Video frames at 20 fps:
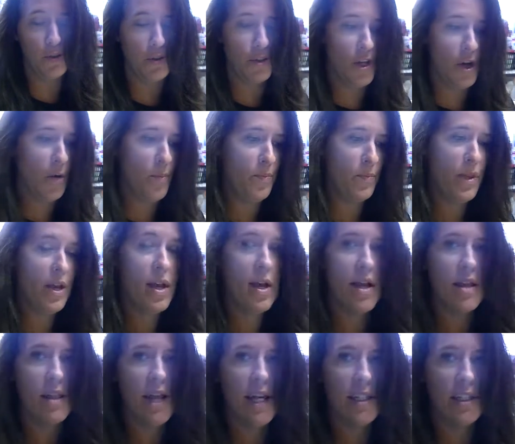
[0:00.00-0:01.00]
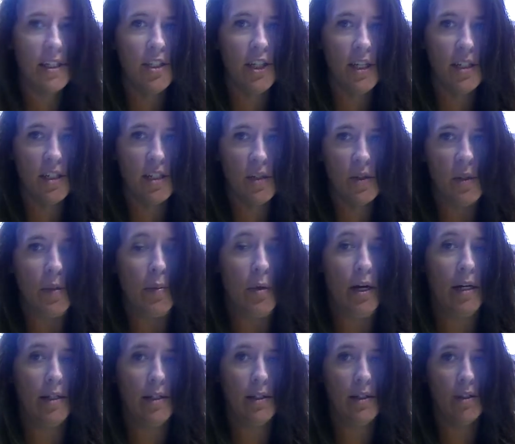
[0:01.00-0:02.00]
So lots of chances to win
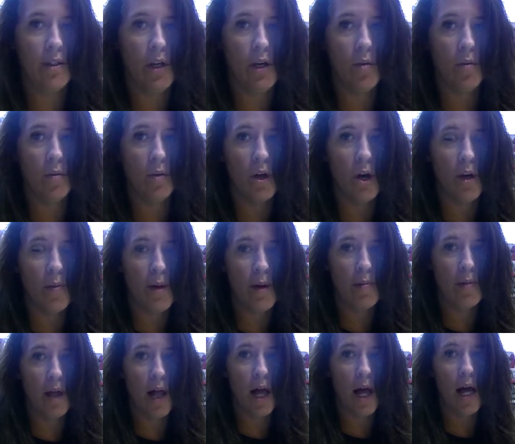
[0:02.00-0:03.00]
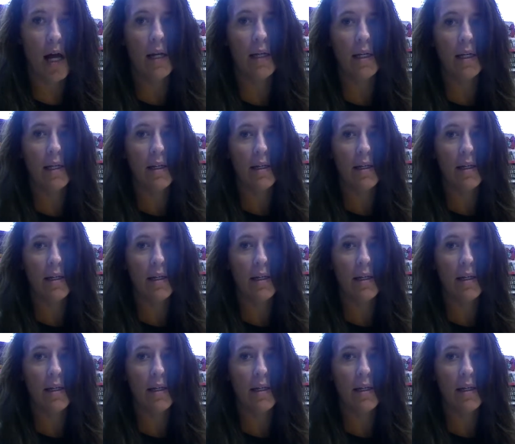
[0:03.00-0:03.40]
prizes. So go to my blog,